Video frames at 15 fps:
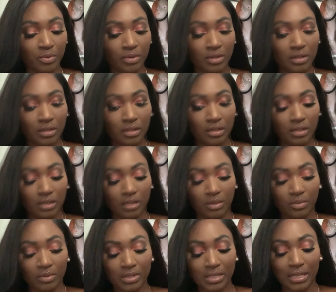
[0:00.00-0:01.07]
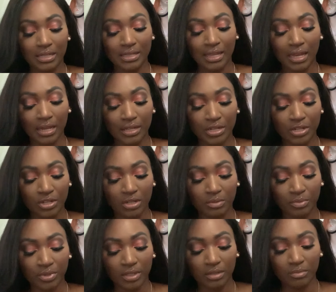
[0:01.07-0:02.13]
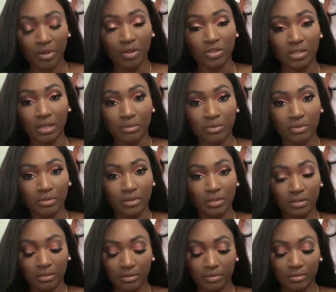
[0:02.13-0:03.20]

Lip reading: I don't want to say it's hot in here, but their stuff's open.